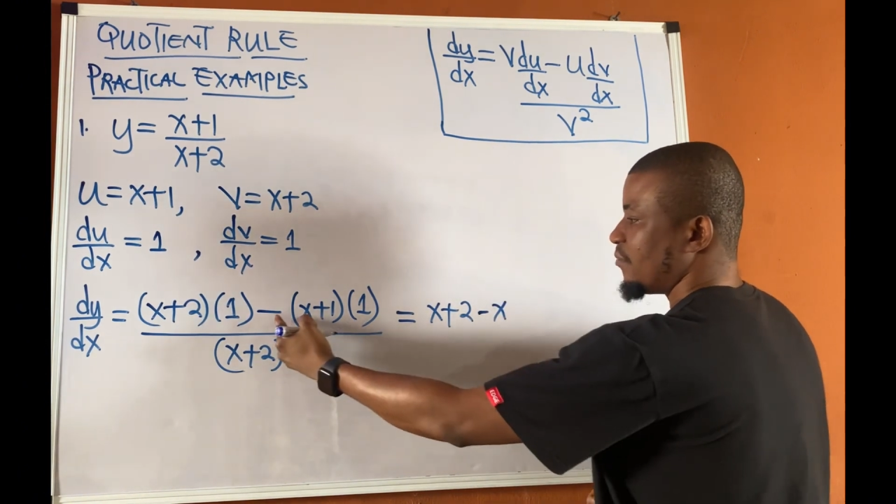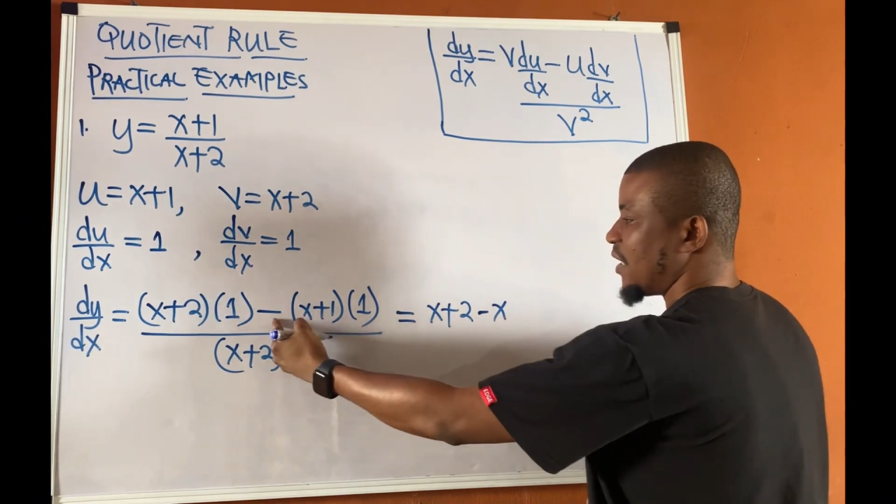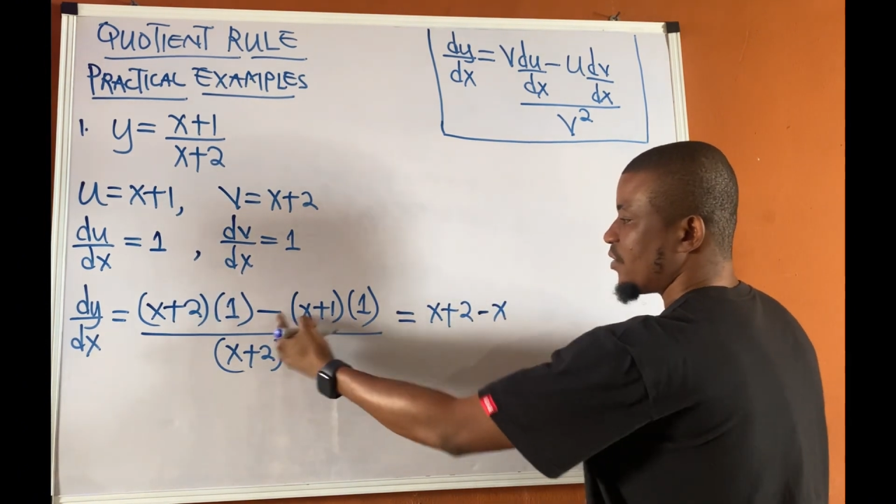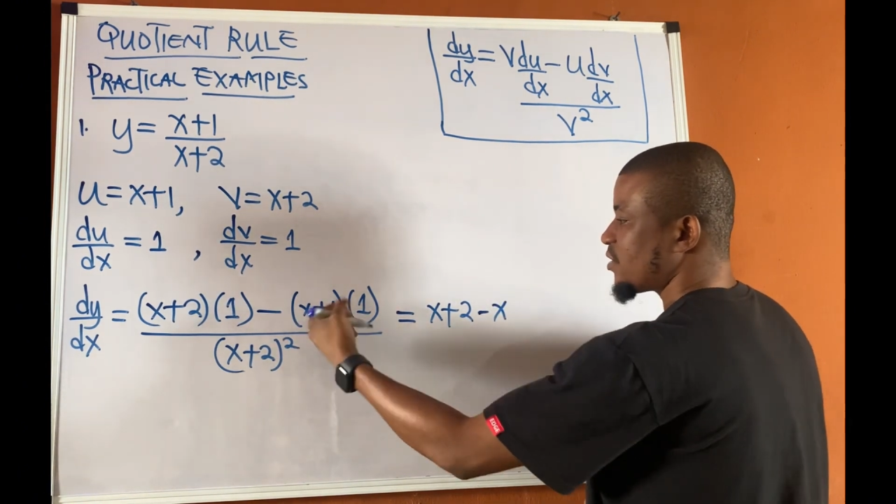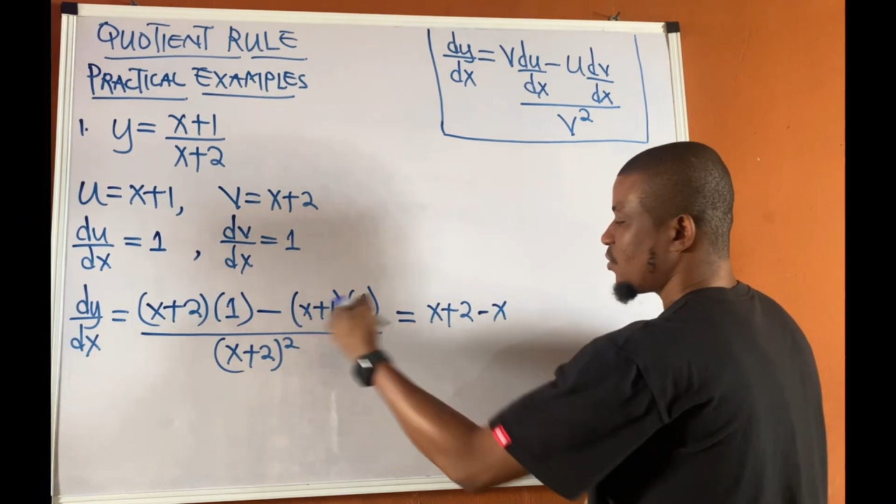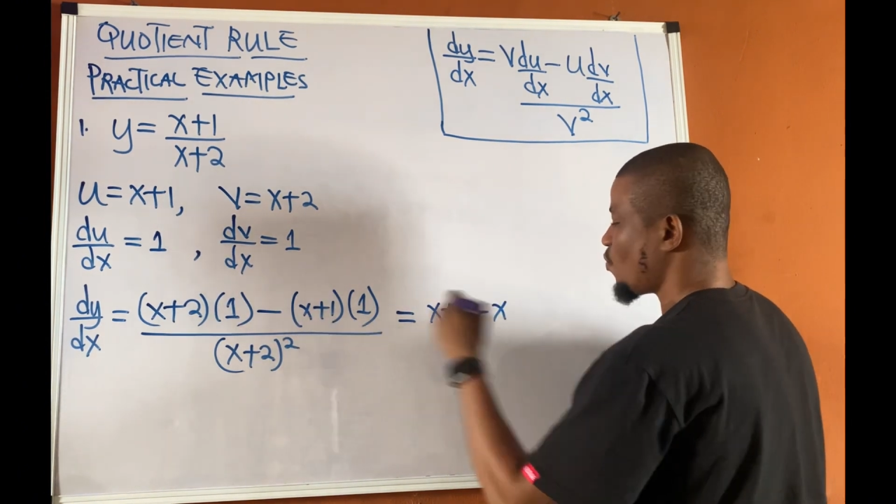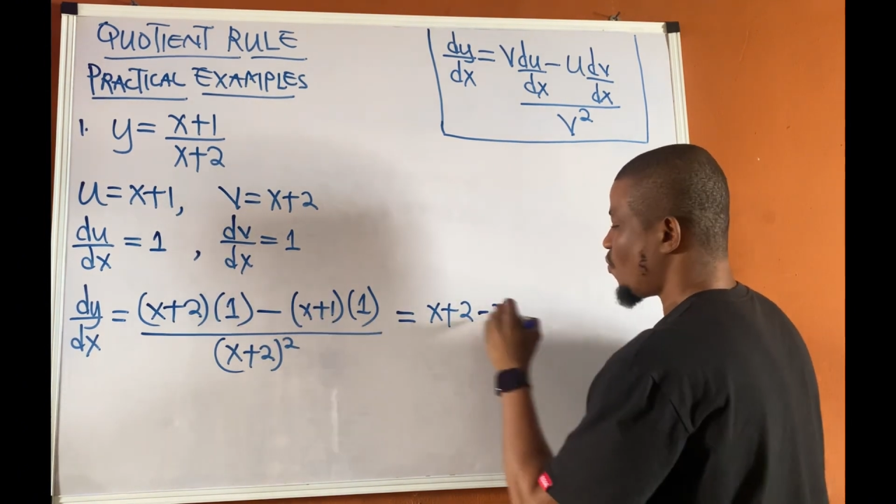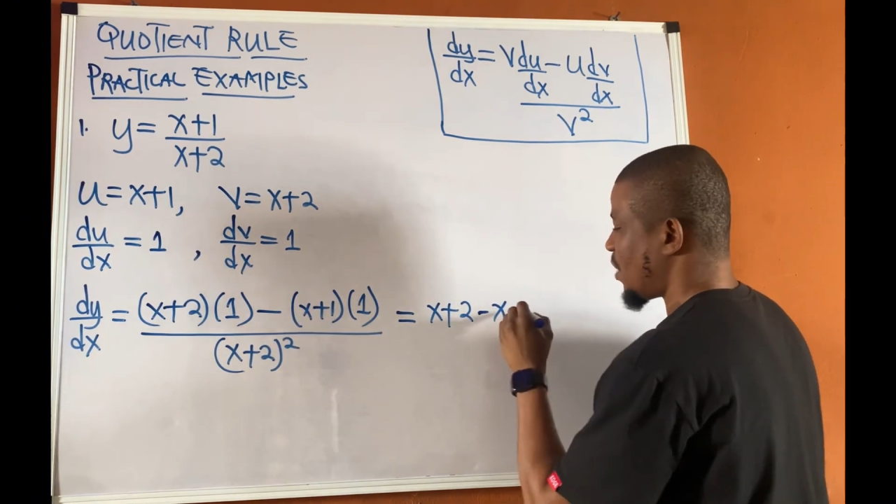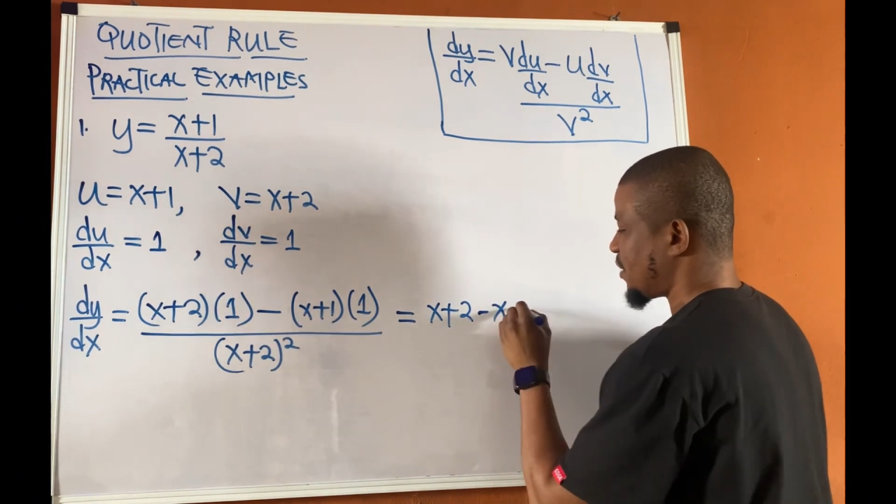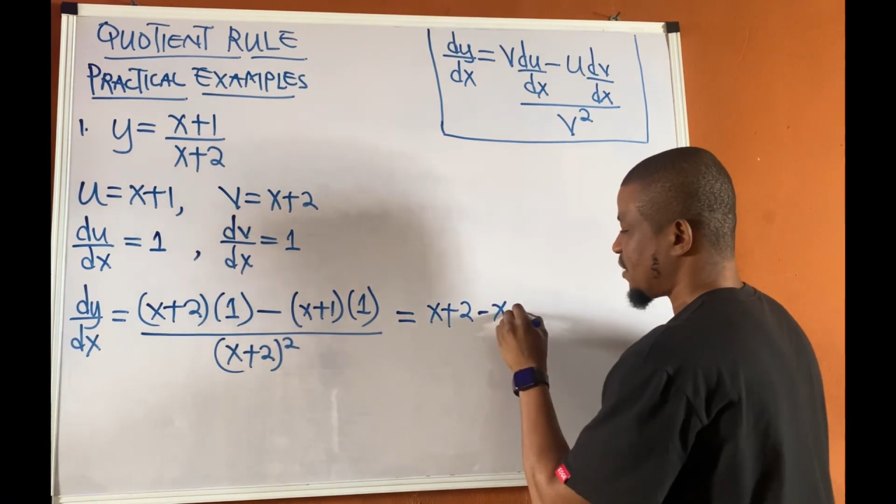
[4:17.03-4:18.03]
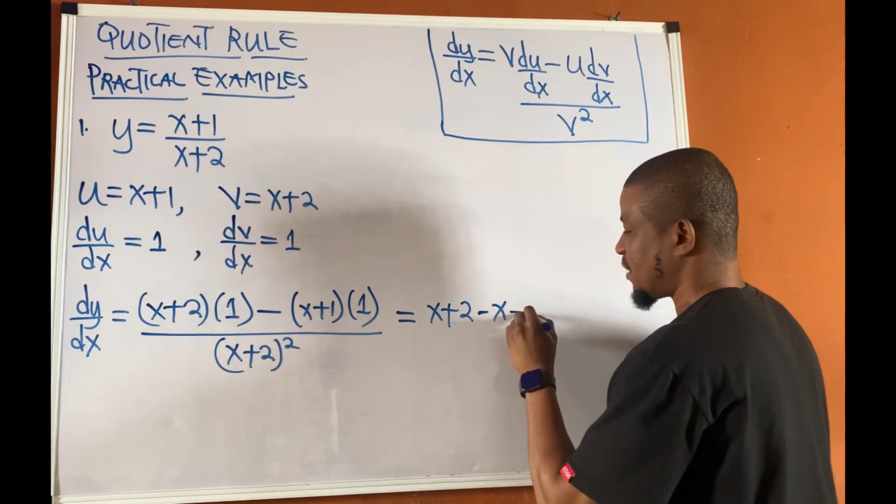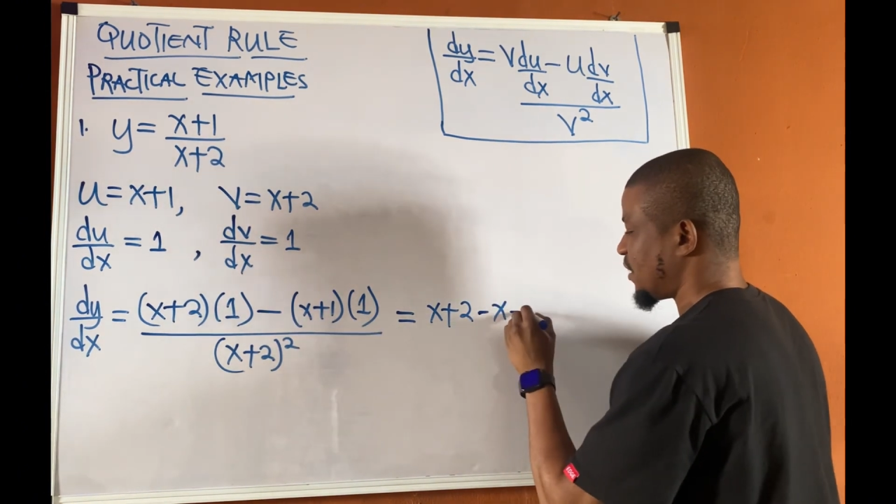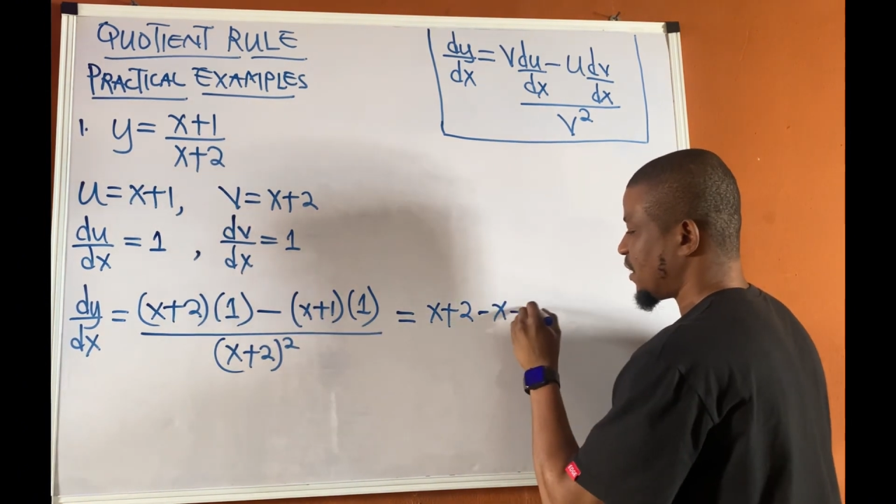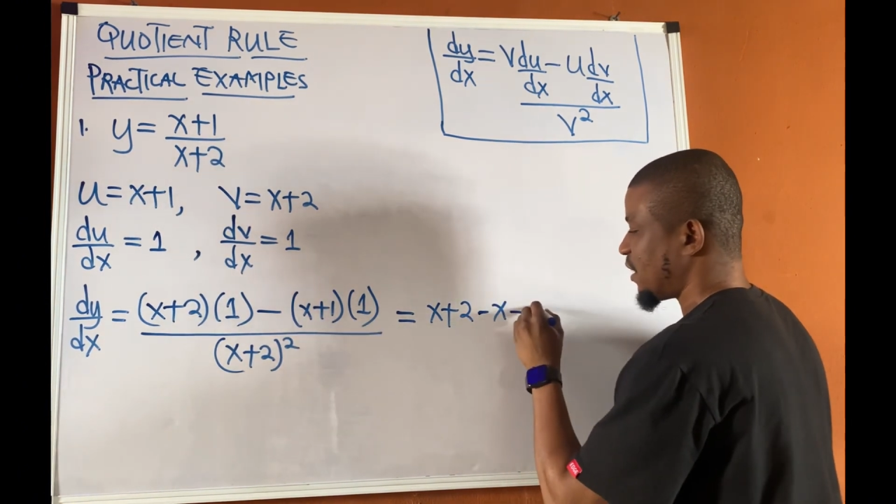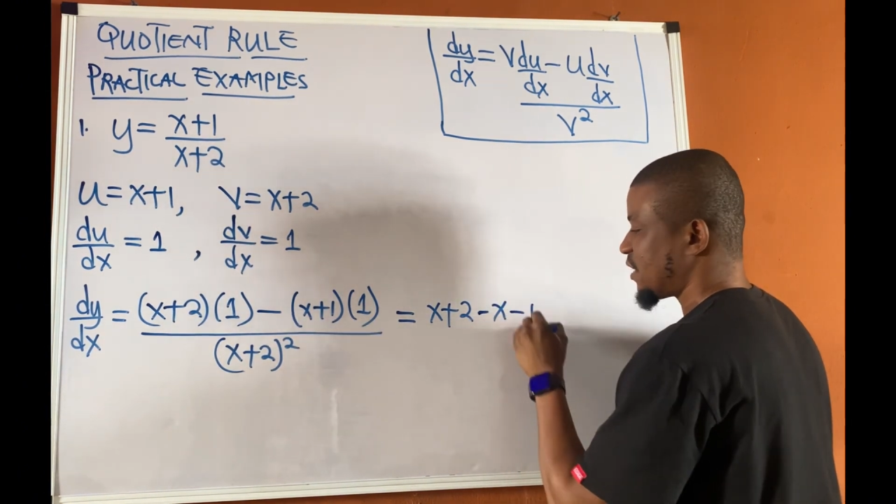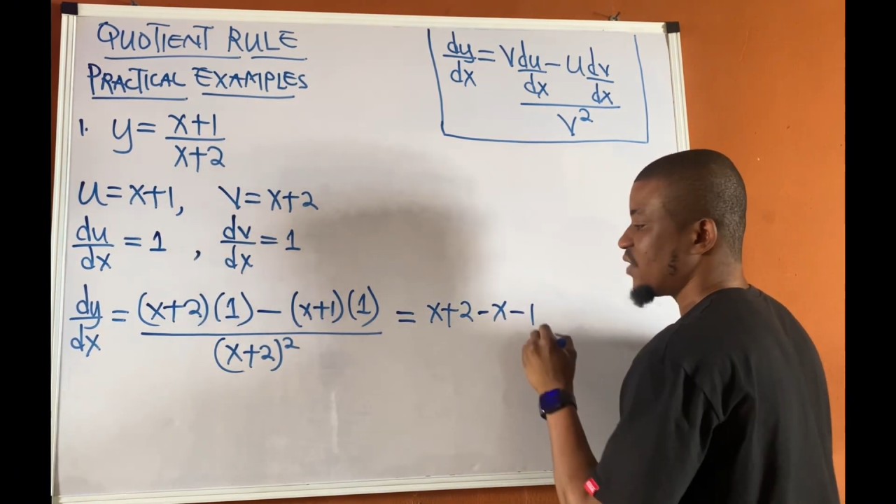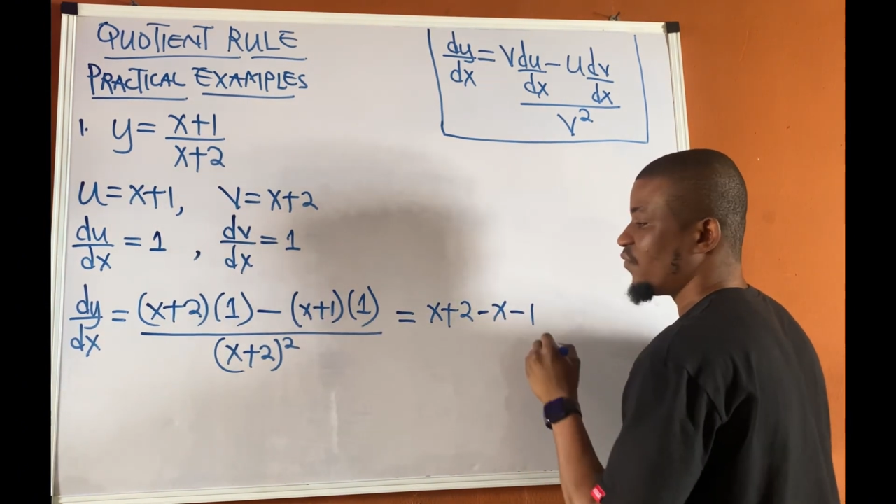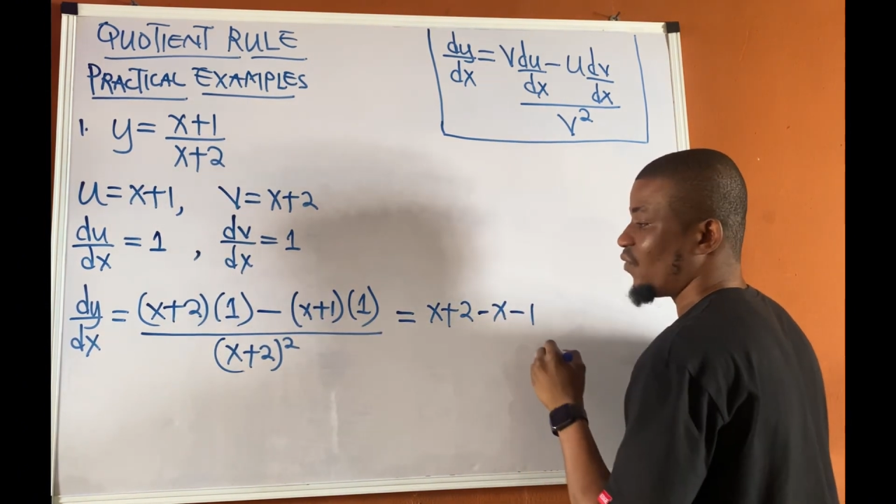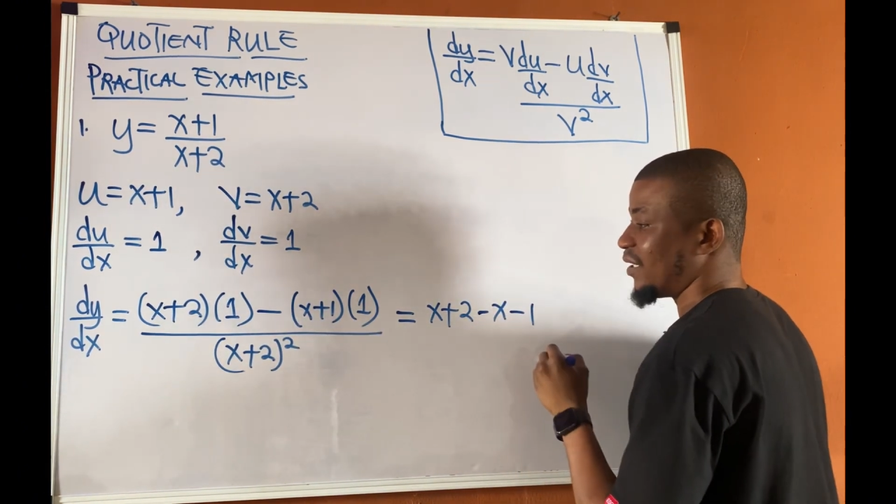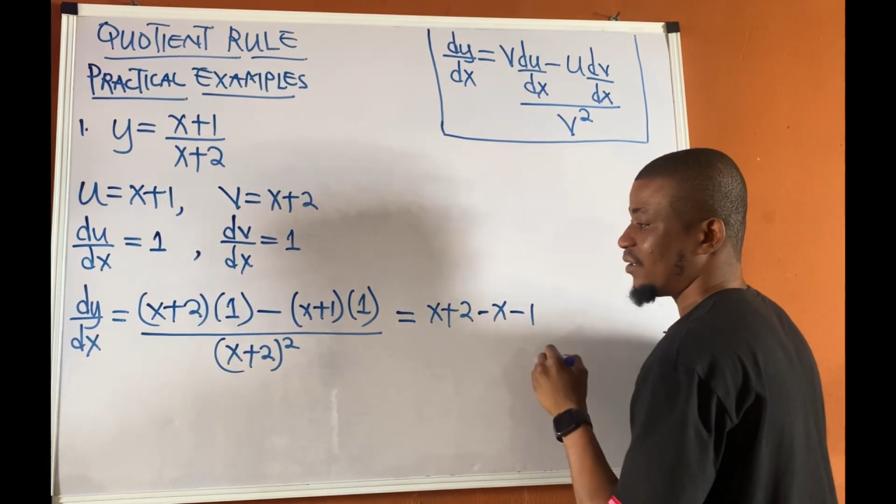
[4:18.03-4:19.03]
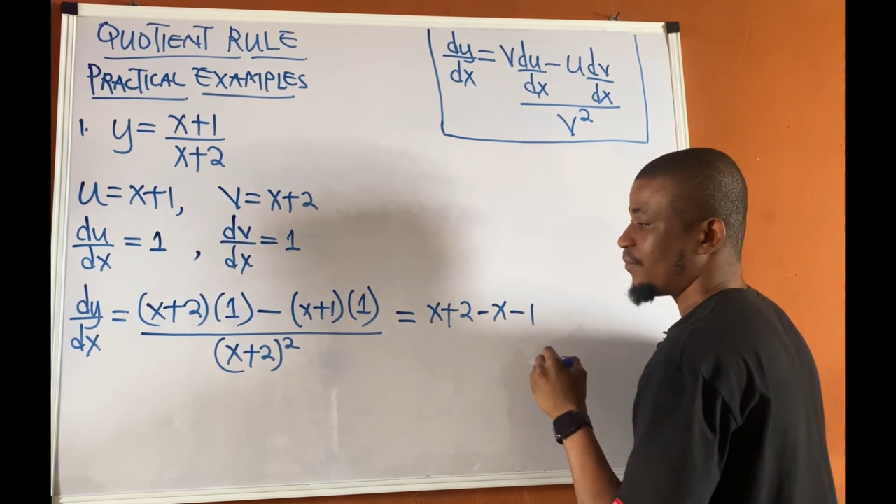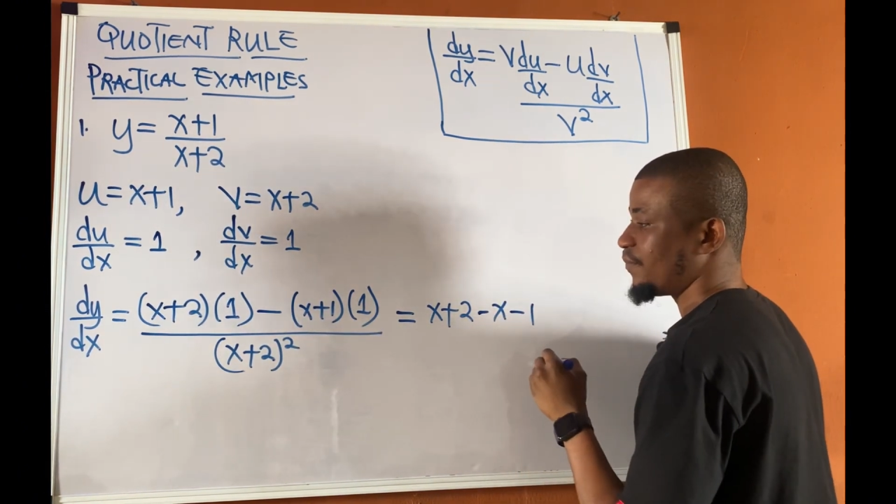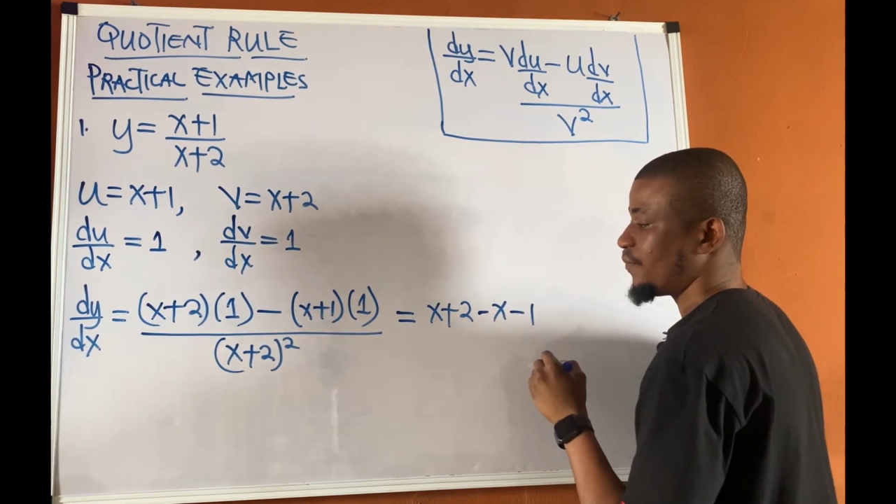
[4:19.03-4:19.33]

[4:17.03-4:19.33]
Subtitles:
minus into 1 is a negative 1.